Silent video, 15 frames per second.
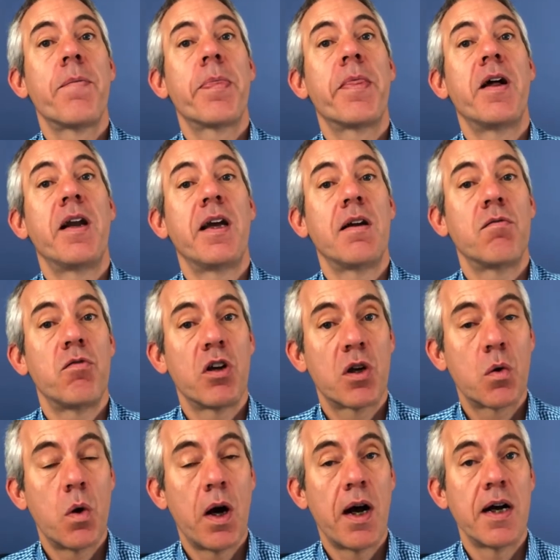that it
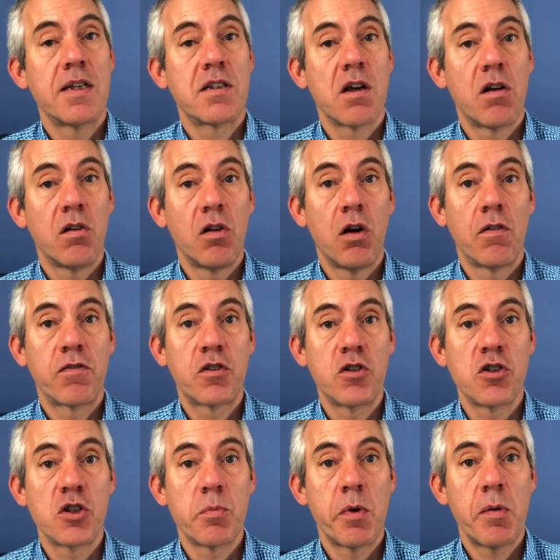requires a lot of
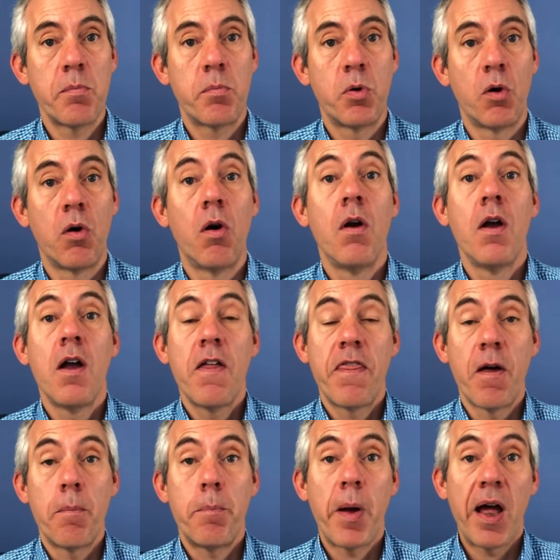customer input.
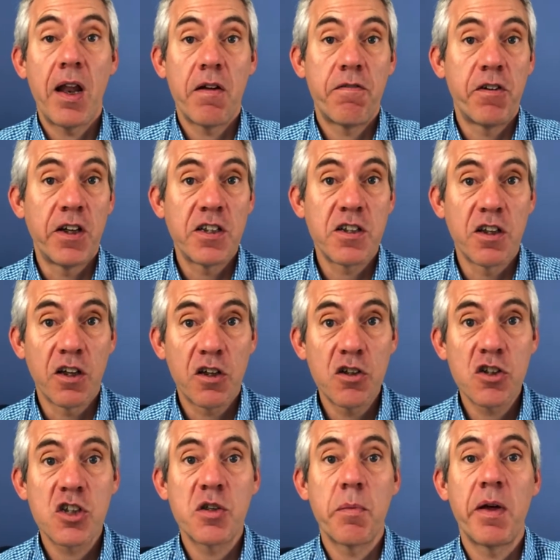The benefit to the
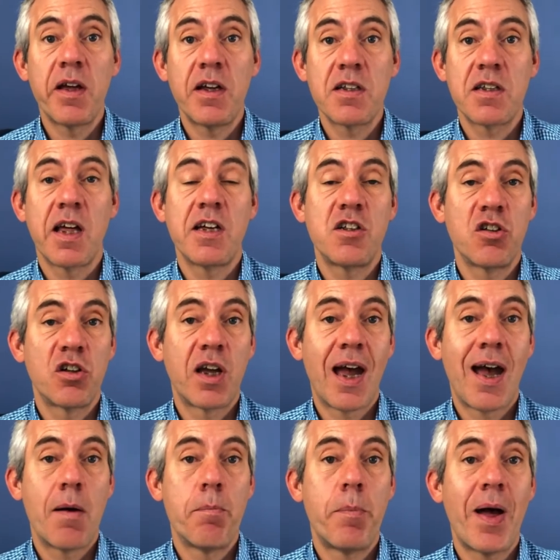customer is they should get
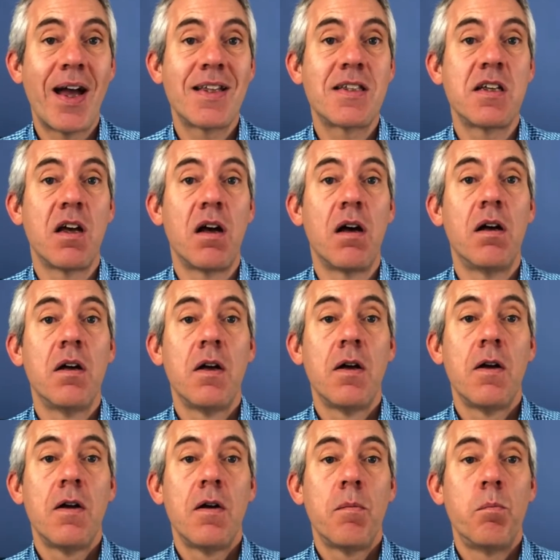a better,
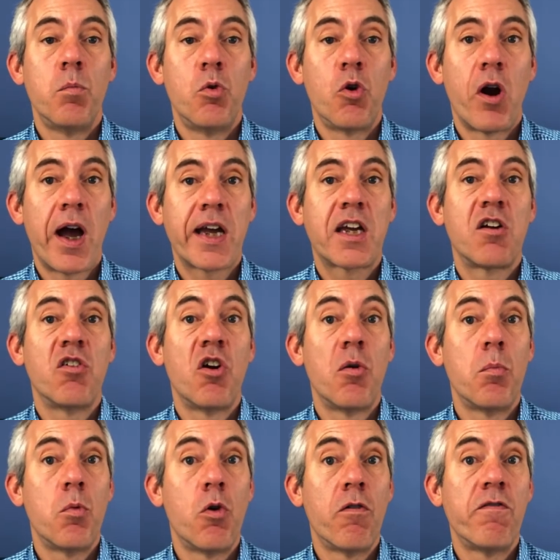more
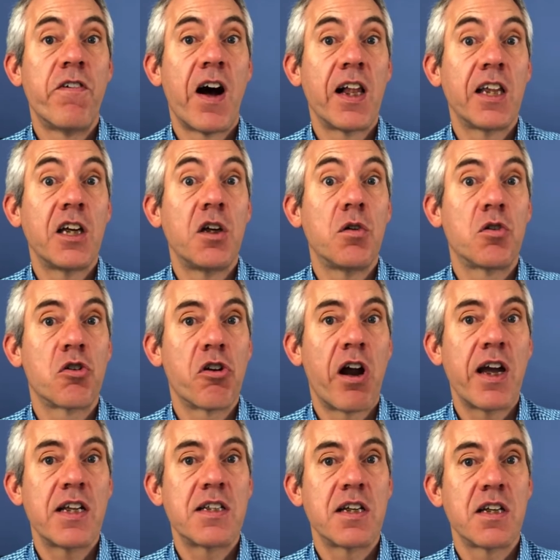accurate, more value
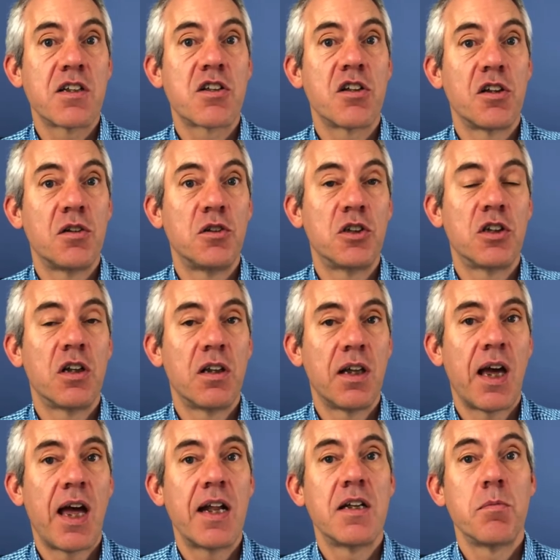creating solution at the
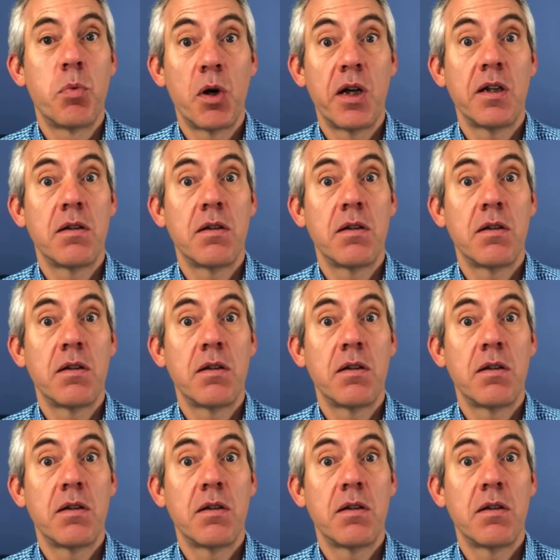end, but